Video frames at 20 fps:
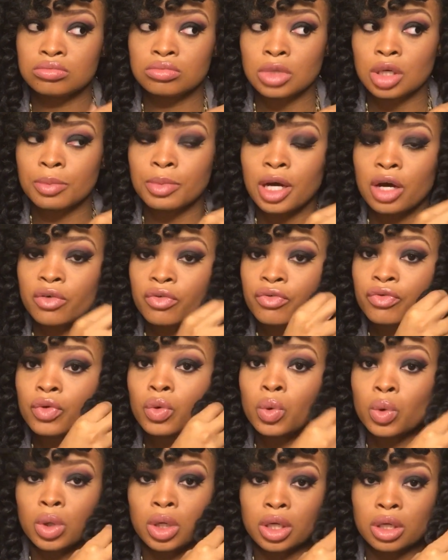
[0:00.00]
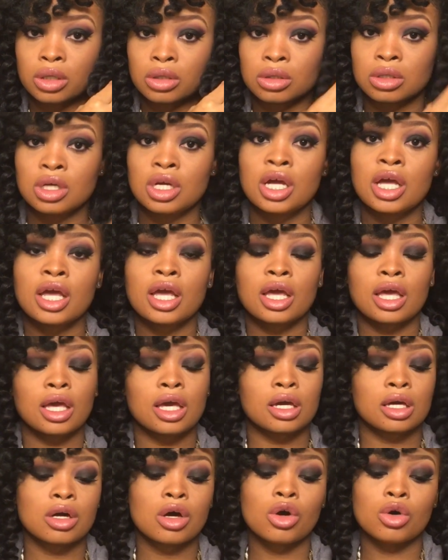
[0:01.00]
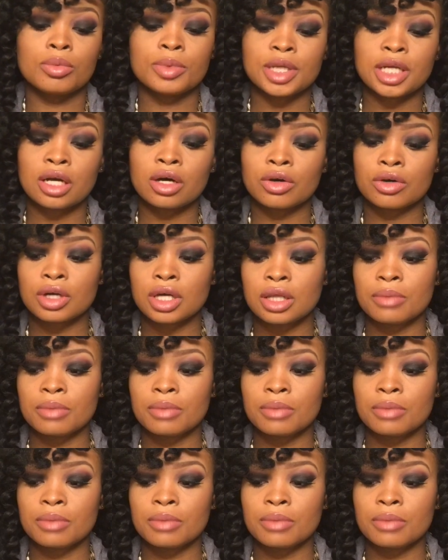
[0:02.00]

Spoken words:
about 4 and comb it out,